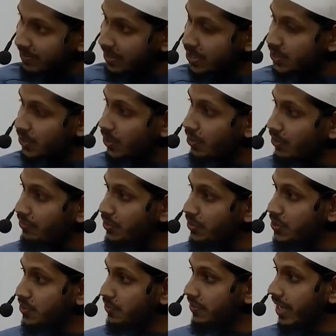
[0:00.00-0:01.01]
the story of
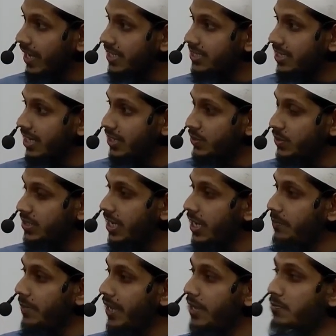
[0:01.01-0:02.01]
Yusuf alayhi salatu
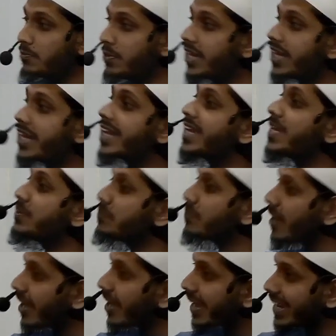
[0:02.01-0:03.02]
wasalam. And bear in
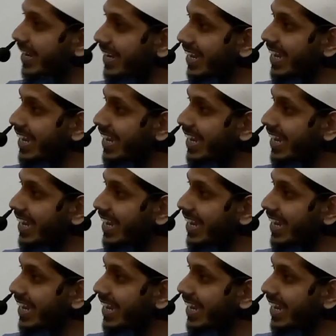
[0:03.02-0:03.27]
mind,